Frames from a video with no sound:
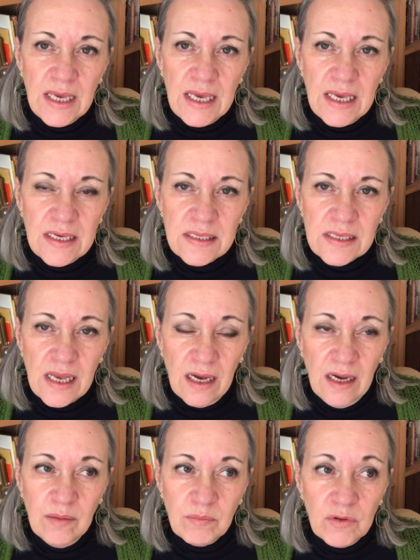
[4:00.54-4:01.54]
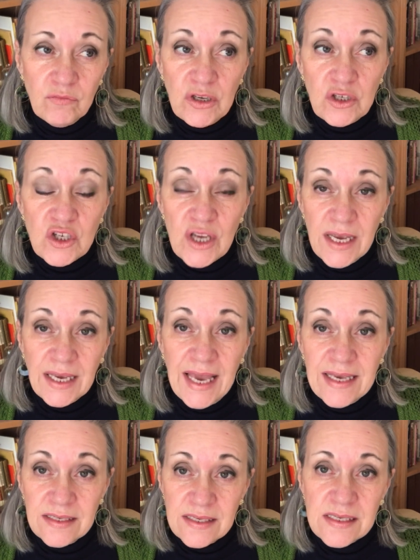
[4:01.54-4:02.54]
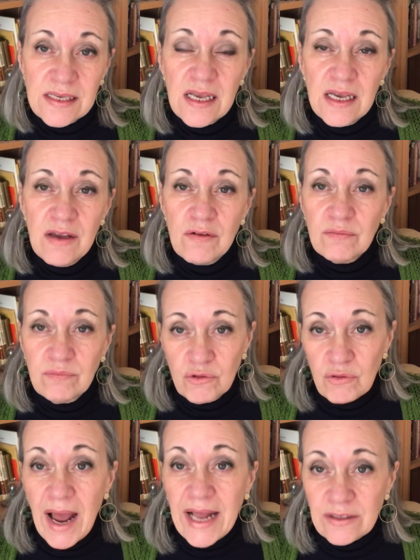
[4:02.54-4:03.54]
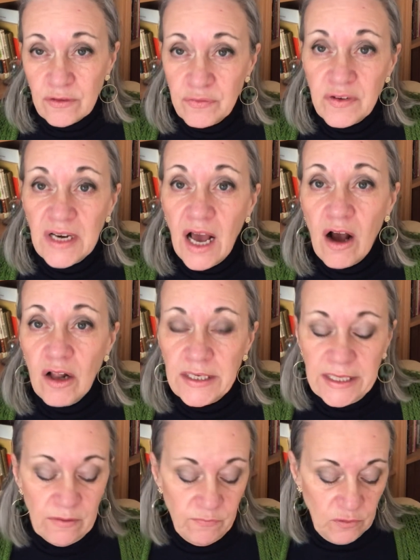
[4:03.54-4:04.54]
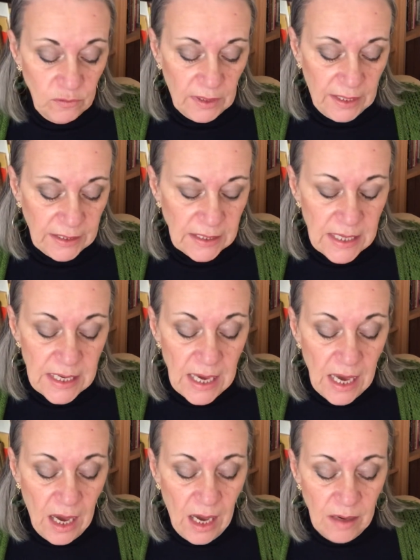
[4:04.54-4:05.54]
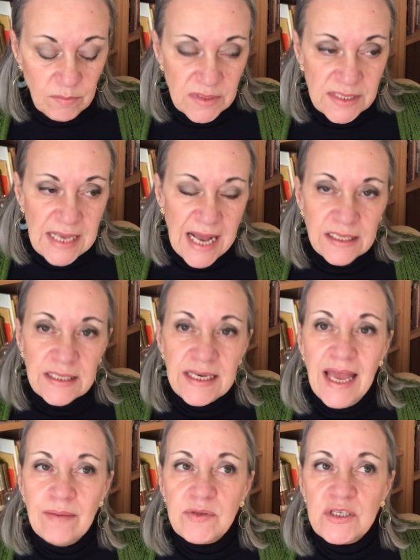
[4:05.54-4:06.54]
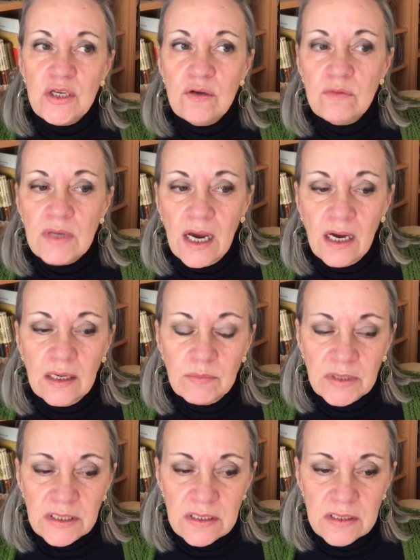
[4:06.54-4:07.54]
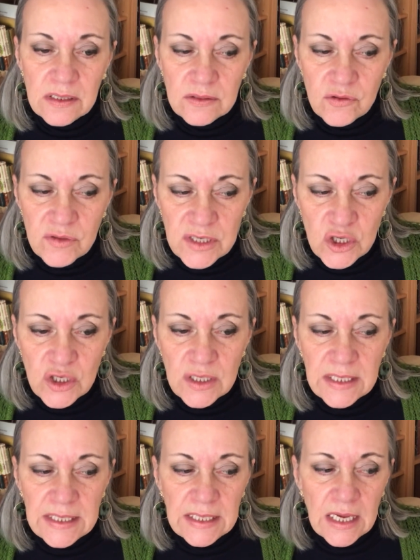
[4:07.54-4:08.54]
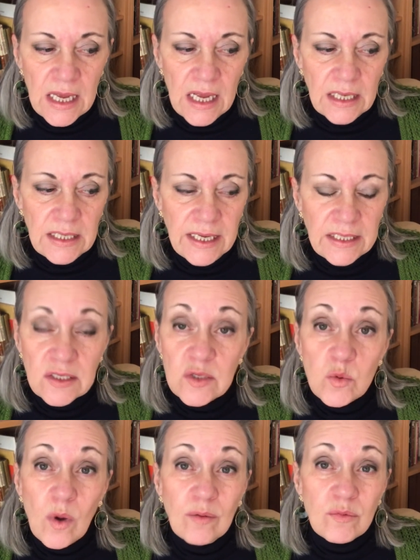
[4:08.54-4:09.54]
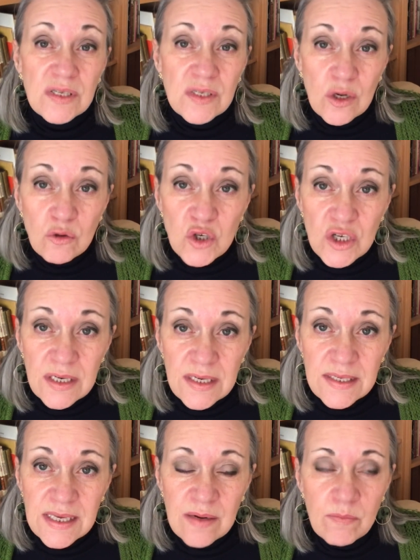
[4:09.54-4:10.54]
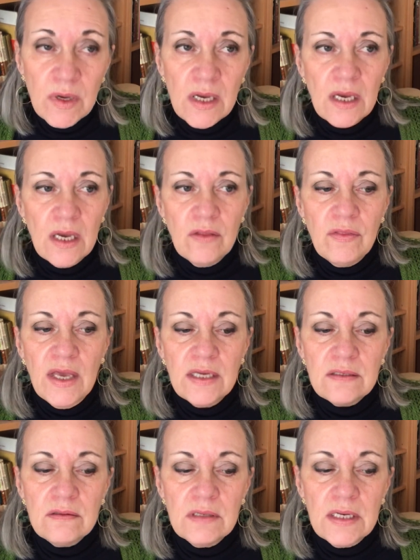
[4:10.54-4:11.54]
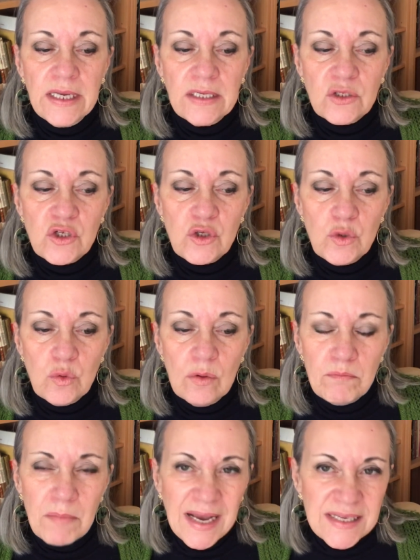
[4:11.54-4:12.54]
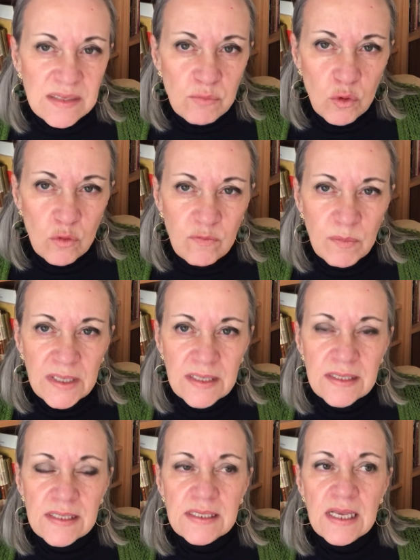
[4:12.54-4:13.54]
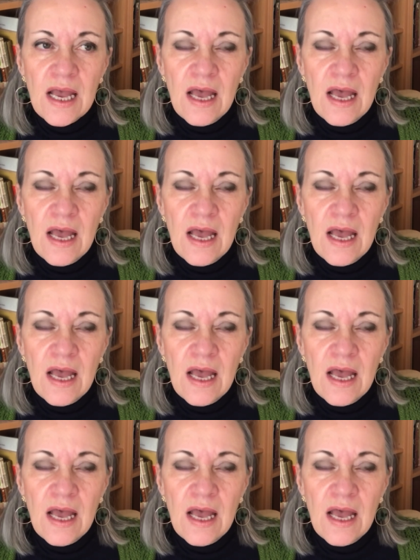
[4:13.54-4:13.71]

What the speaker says: is reaching its grand finale, if you like. Saturn-Neptune traditionally linked as well with socialism. They're linked to mass movements.